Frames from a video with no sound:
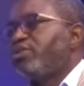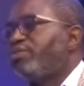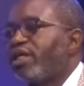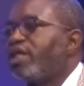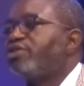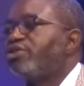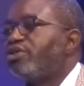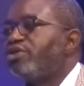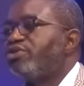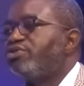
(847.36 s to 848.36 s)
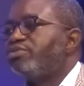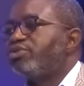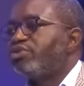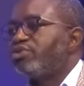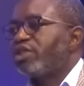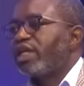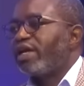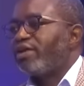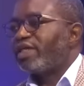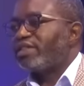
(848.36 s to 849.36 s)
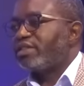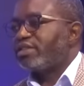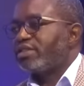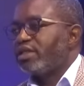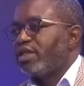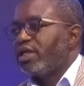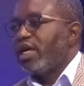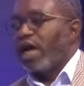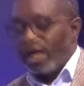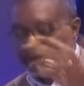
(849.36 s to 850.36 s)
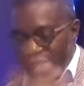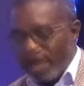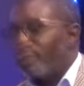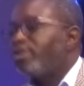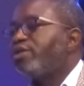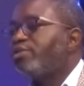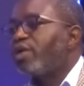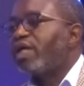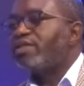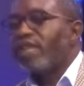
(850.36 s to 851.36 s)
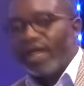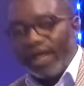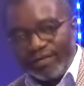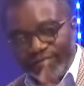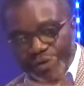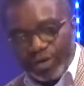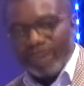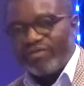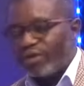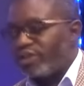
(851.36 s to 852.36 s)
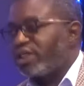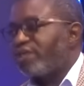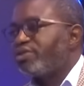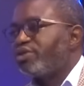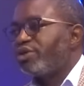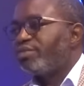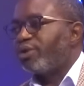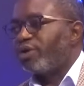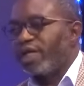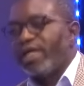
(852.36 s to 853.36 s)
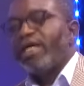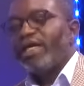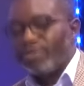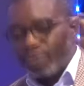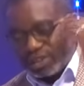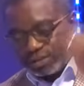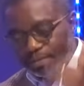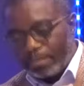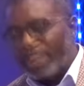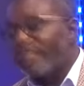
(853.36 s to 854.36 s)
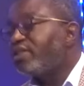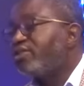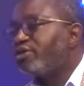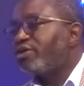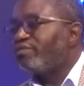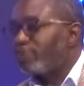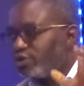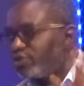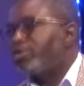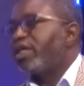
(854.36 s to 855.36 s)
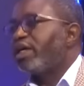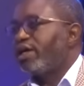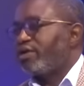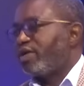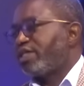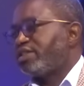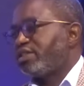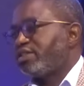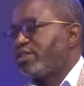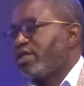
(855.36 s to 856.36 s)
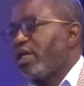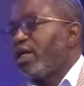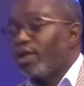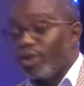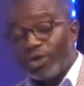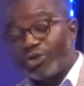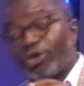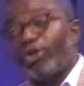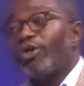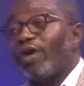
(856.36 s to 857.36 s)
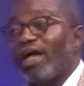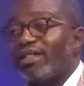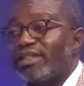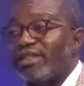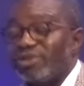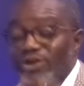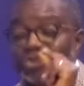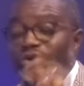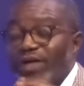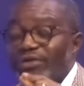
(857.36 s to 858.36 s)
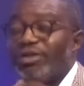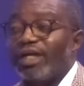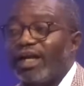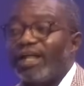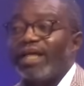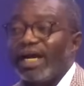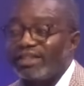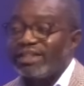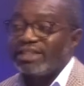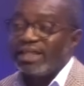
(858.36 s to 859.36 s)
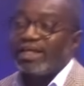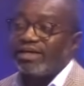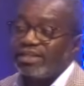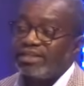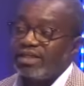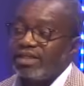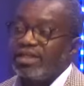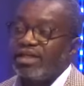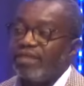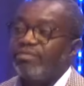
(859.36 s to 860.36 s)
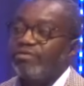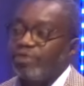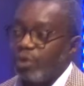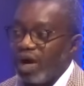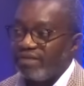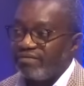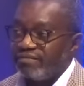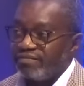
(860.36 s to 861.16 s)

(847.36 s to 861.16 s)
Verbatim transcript: obligation on you to, to declare your assets. Mm. Under Kaunda it was. If you work for a statutory body, it was mandatory for you to declare your assets. Not only your assets, you also had to declare the assets that are registered in the name of your wife.